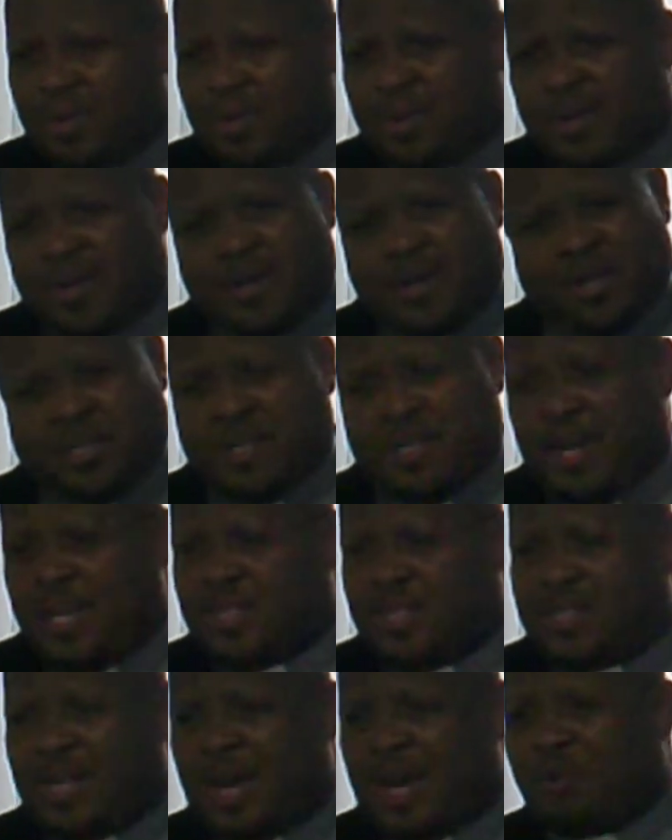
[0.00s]
And the
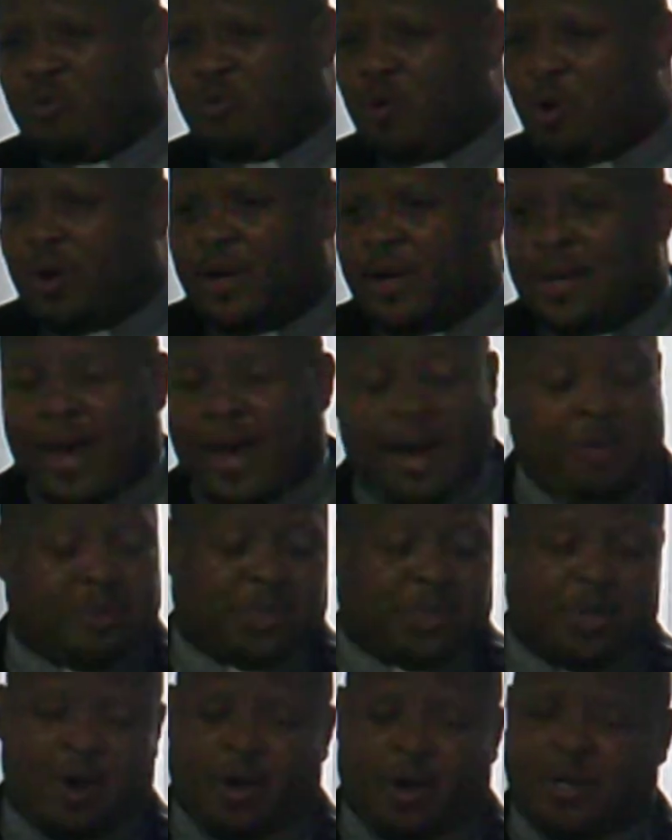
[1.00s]
tears stopped rolling. I
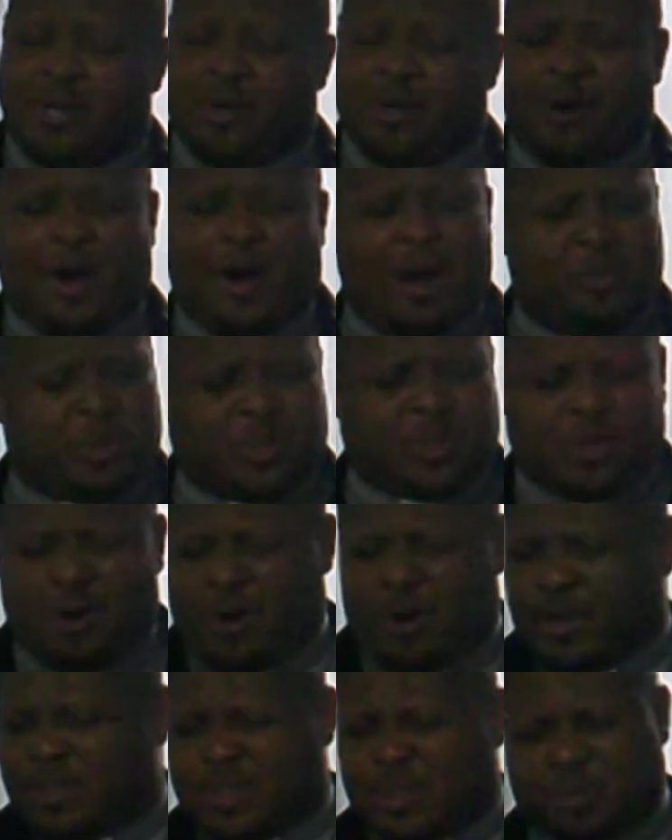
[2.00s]
was talking to God. I was
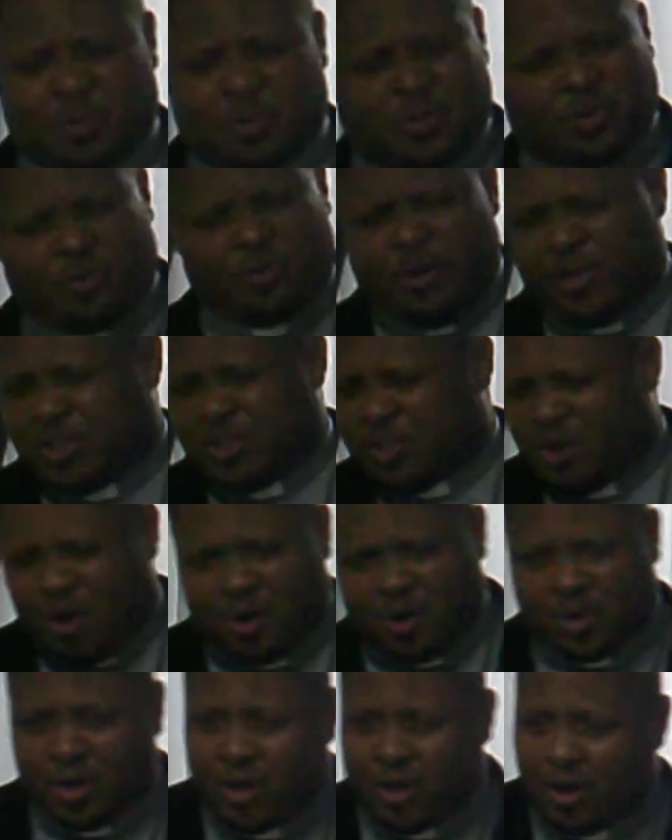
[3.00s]
talking some strange
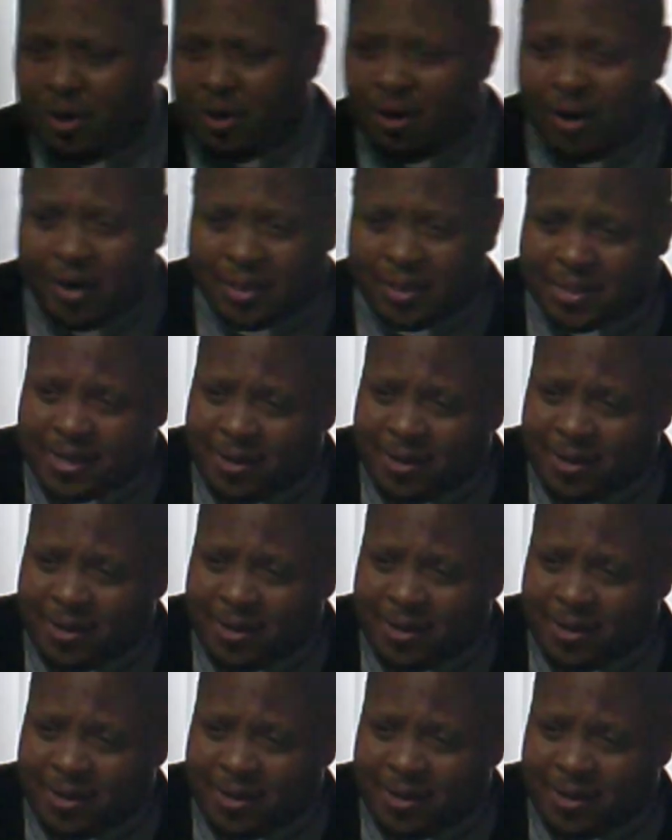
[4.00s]
talk to God.